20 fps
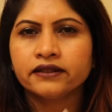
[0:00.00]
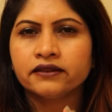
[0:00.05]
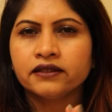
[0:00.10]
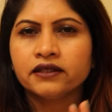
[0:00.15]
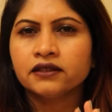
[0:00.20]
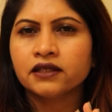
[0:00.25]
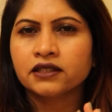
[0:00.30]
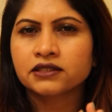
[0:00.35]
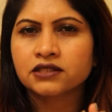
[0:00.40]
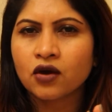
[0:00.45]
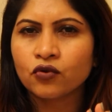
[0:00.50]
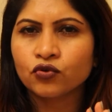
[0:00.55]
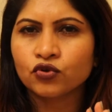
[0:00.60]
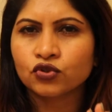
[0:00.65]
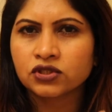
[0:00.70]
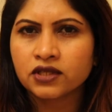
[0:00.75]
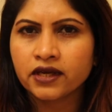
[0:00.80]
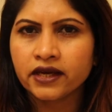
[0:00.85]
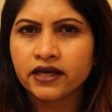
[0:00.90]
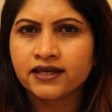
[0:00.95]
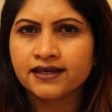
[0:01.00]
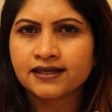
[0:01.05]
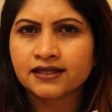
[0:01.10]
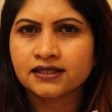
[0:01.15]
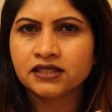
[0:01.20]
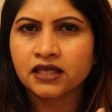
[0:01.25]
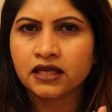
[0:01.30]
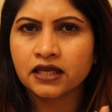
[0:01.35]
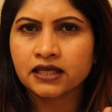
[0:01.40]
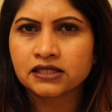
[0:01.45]
think that's how you say
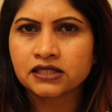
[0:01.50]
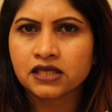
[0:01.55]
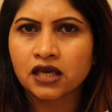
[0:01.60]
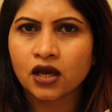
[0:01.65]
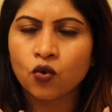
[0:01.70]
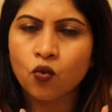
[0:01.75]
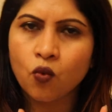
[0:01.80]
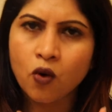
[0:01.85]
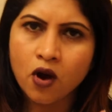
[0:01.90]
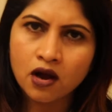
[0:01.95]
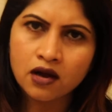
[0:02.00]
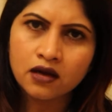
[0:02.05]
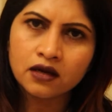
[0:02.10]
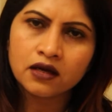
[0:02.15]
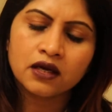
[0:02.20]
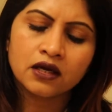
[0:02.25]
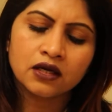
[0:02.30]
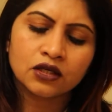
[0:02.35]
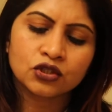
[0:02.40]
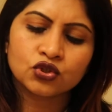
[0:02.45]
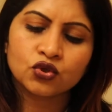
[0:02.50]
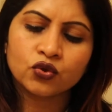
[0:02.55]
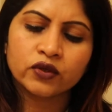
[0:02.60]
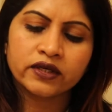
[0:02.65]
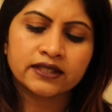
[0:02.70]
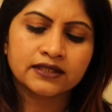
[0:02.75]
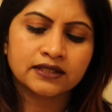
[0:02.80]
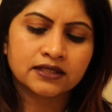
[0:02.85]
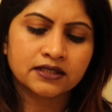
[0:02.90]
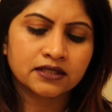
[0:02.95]
it Je so
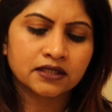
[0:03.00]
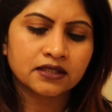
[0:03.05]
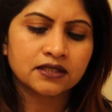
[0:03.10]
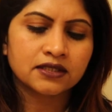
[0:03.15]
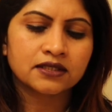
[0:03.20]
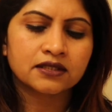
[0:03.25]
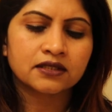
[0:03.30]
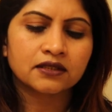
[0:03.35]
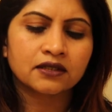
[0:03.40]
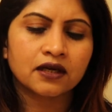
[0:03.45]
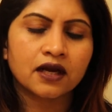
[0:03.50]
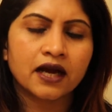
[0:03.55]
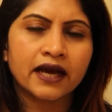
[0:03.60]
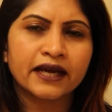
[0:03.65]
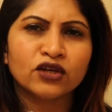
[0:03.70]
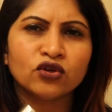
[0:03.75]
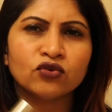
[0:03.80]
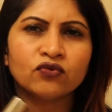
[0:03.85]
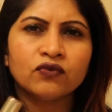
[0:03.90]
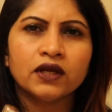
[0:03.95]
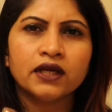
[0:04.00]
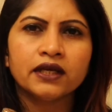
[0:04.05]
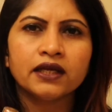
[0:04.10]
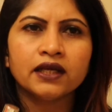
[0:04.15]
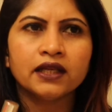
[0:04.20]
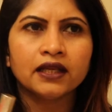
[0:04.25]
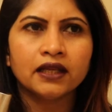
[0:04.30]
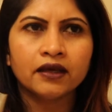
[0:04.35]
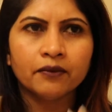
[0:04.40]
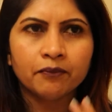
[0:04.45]
it is just kind of like
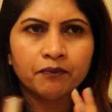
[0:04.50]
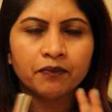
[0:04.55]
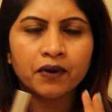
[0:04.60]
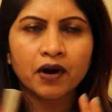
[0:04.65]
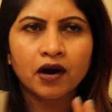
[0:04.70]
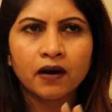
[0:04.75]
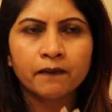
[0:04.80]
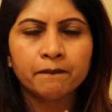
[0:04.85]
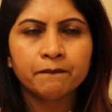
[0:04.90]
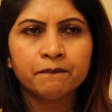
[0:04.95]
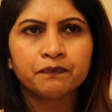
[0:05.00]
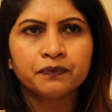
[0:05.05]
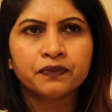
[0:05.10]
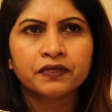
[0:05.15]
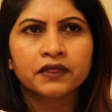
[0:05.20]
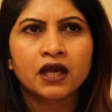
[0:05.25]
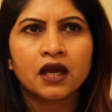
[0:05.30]
a lip balm